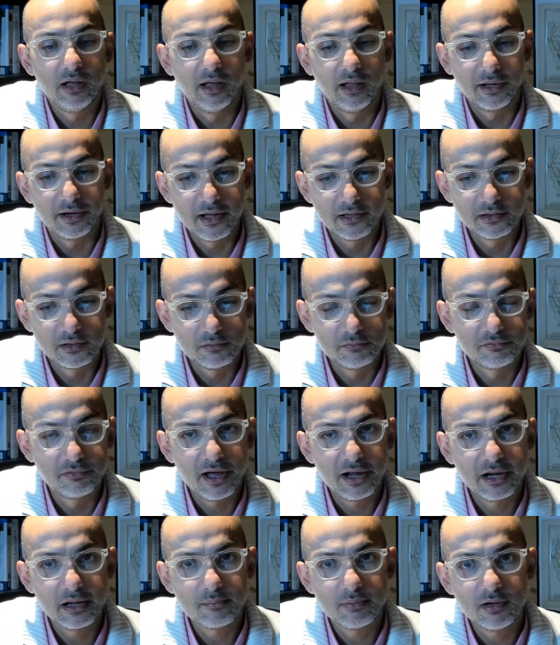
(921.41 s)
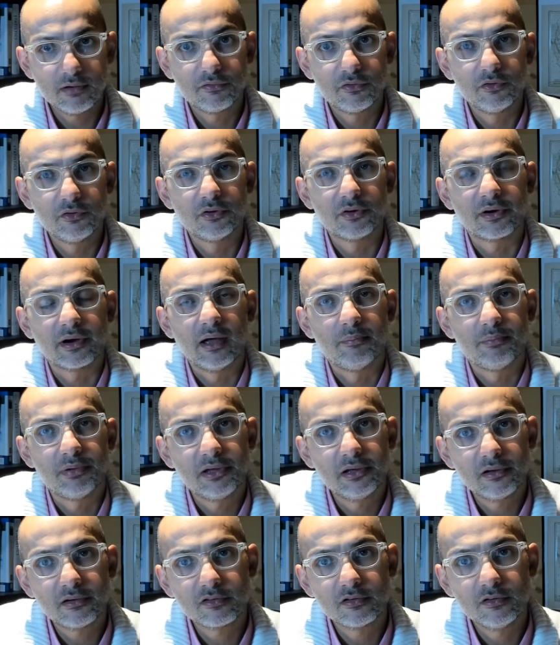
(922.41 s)
random variable for a
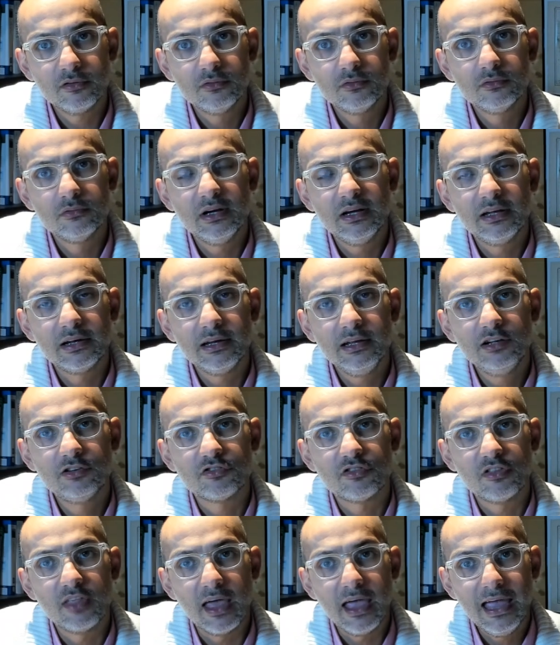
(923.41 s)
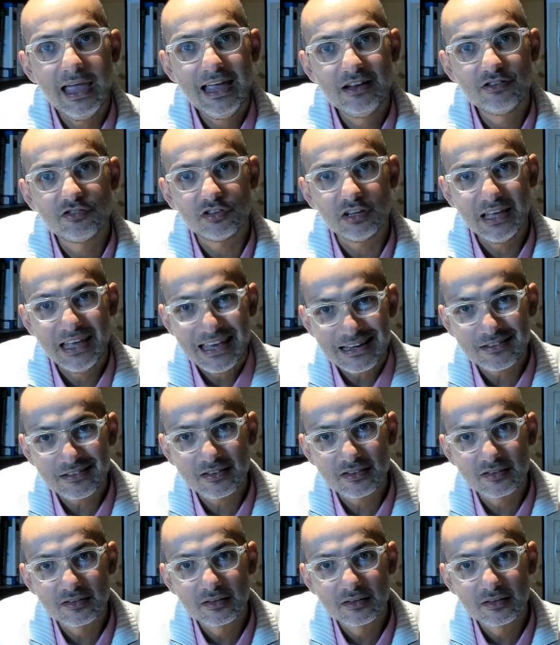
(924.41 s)
person who reached the age x.